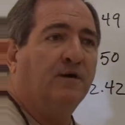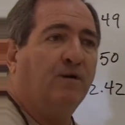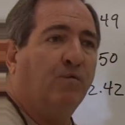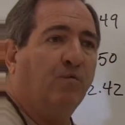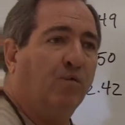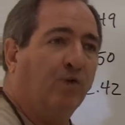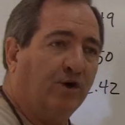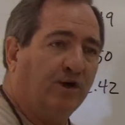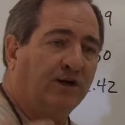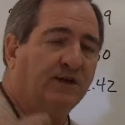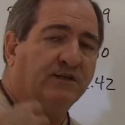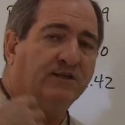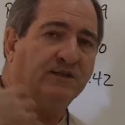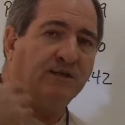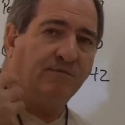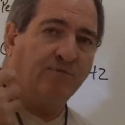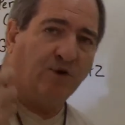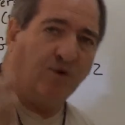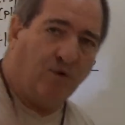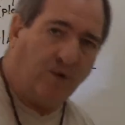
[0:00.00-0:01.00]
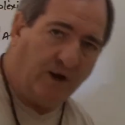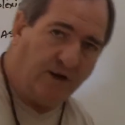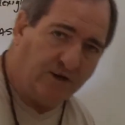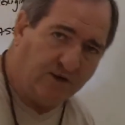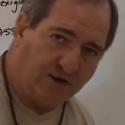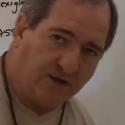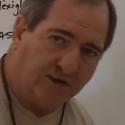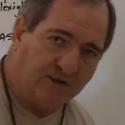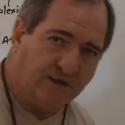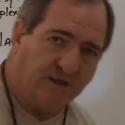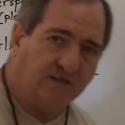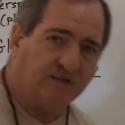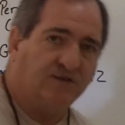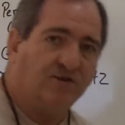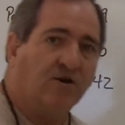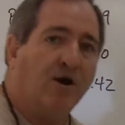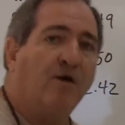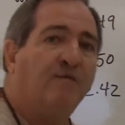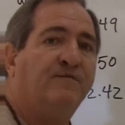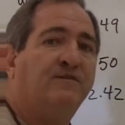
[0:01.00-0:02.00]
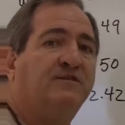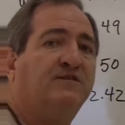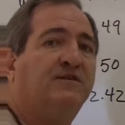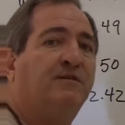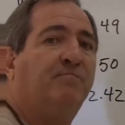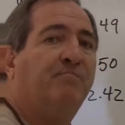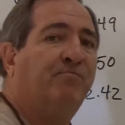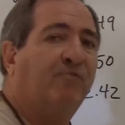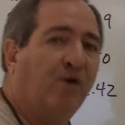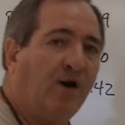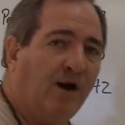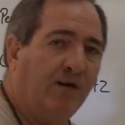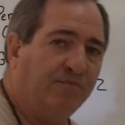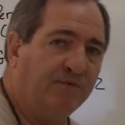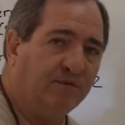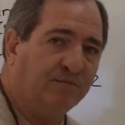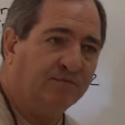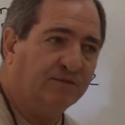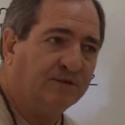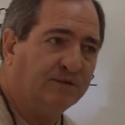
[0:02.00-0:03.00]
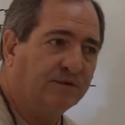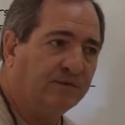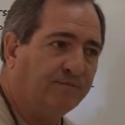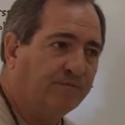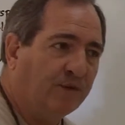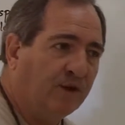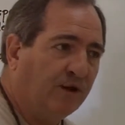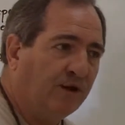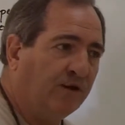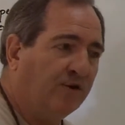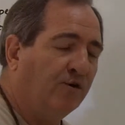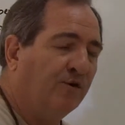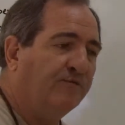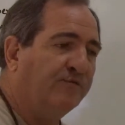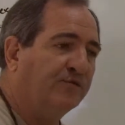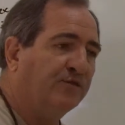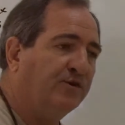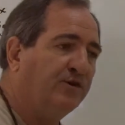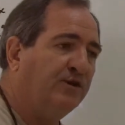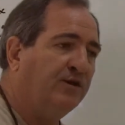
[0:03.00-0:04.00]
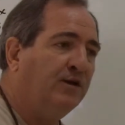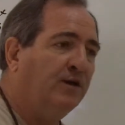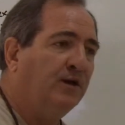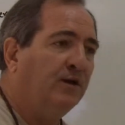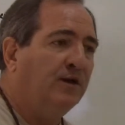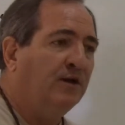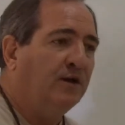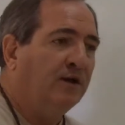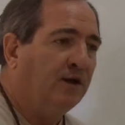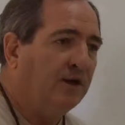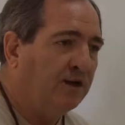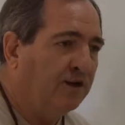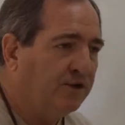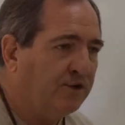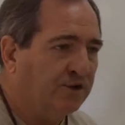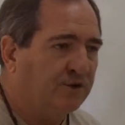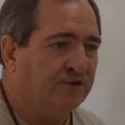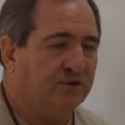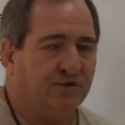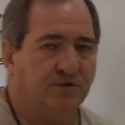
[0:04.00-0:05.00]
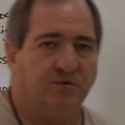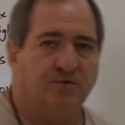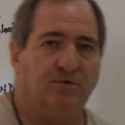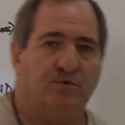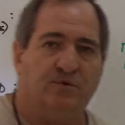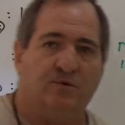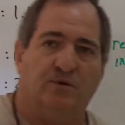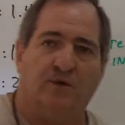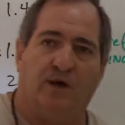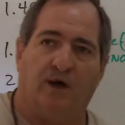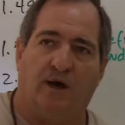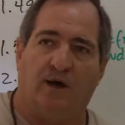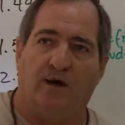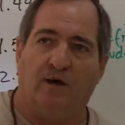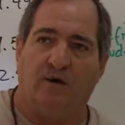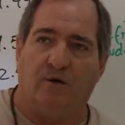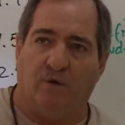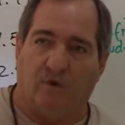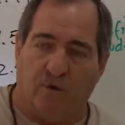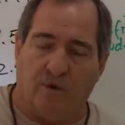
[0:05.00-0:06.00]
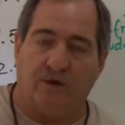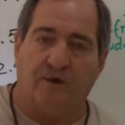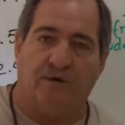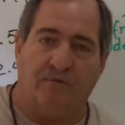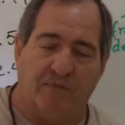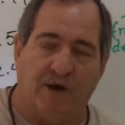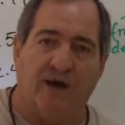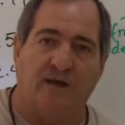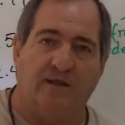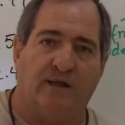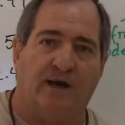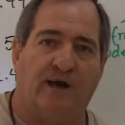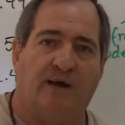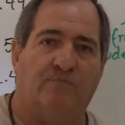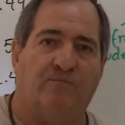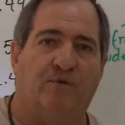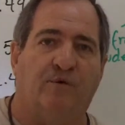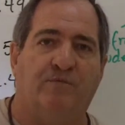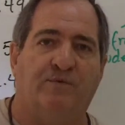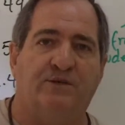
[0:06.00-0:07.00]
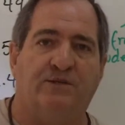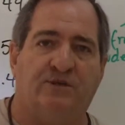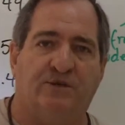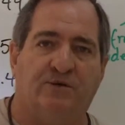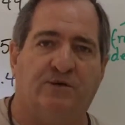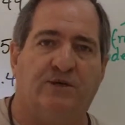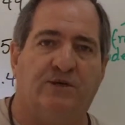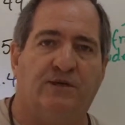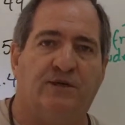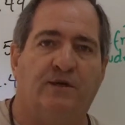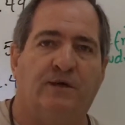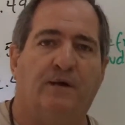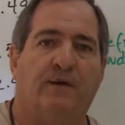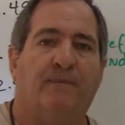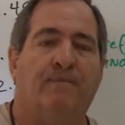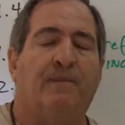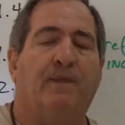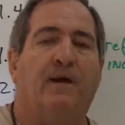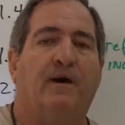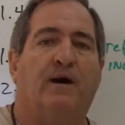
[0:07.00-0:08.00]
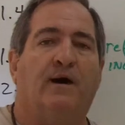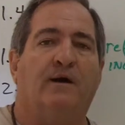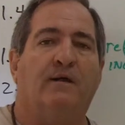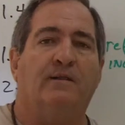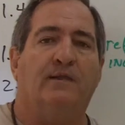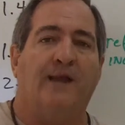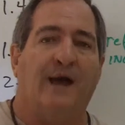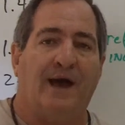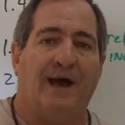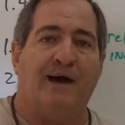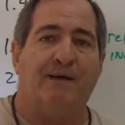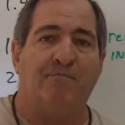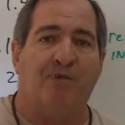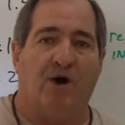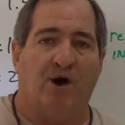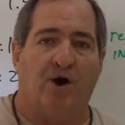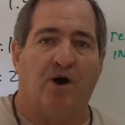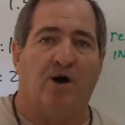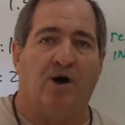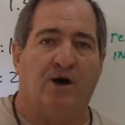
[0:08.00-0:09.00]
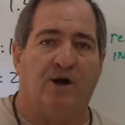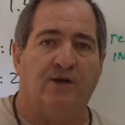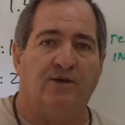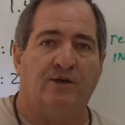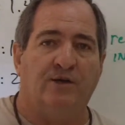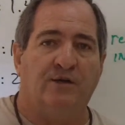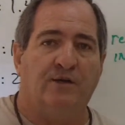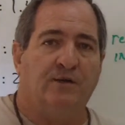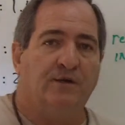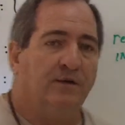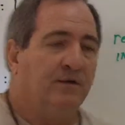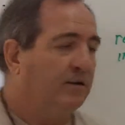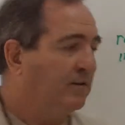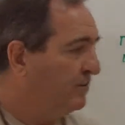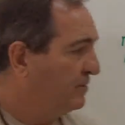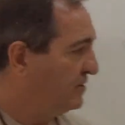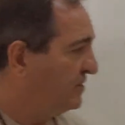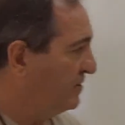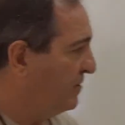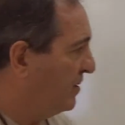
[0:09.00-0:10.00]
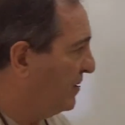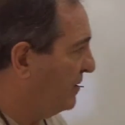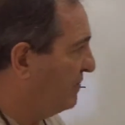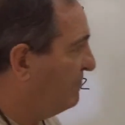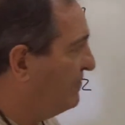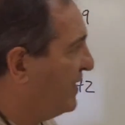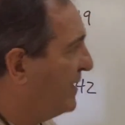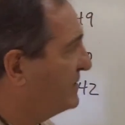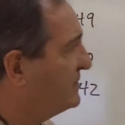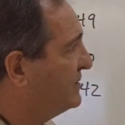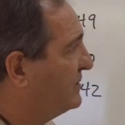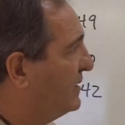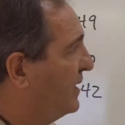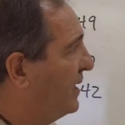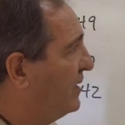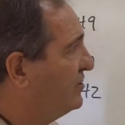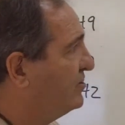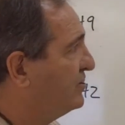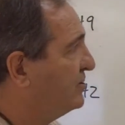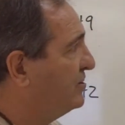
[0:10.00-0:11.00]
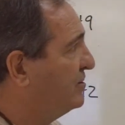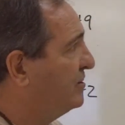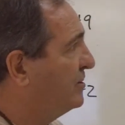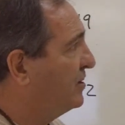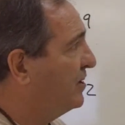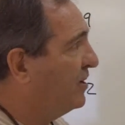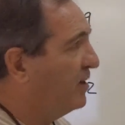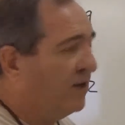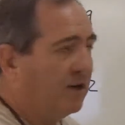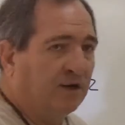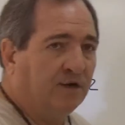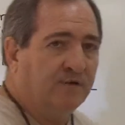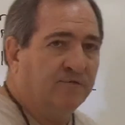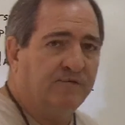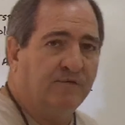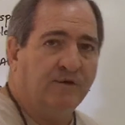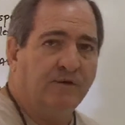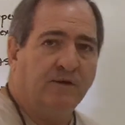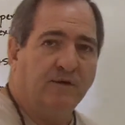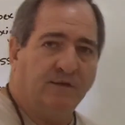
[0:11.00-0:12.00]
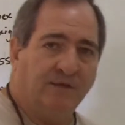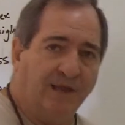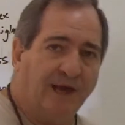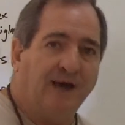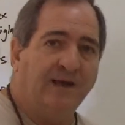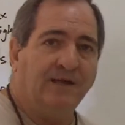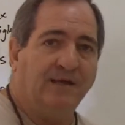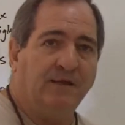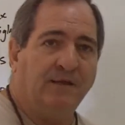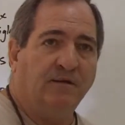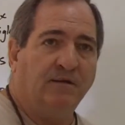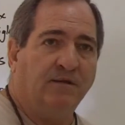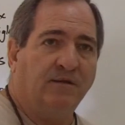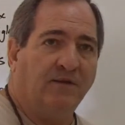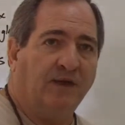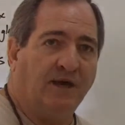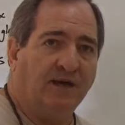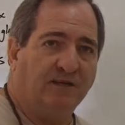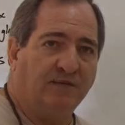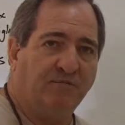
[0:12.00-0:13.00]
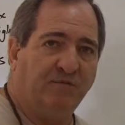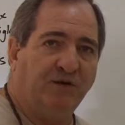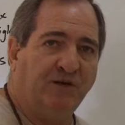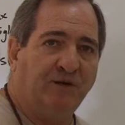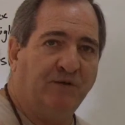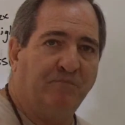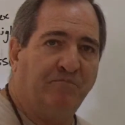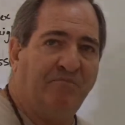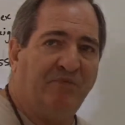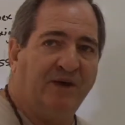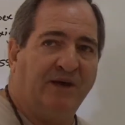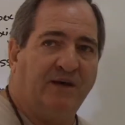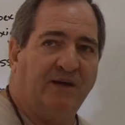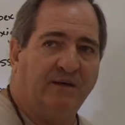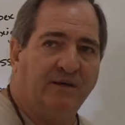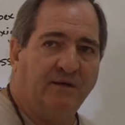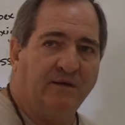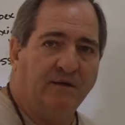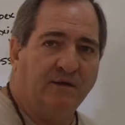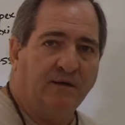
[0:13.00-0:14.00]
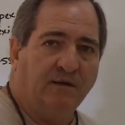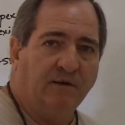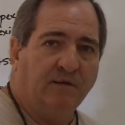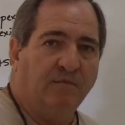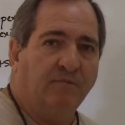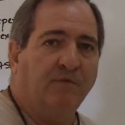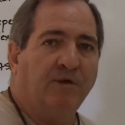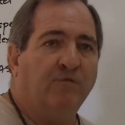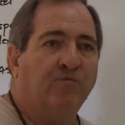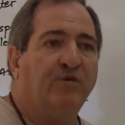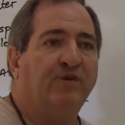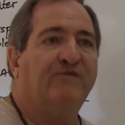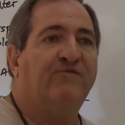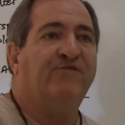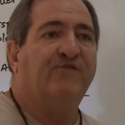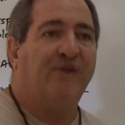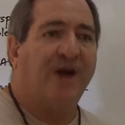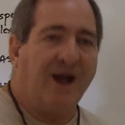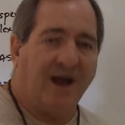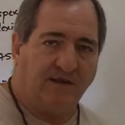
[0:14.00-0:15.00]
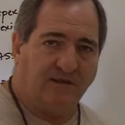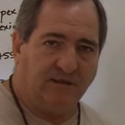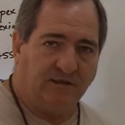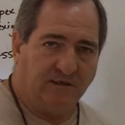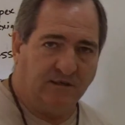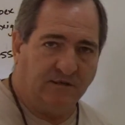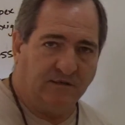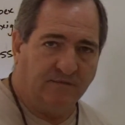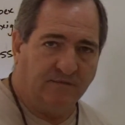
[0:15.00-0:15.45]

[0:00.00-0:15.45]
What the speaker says: working some equations and solving some problems, and hopefully in your school or in my lab we'll be doing a lab on investigation of light that is being bent, refracted.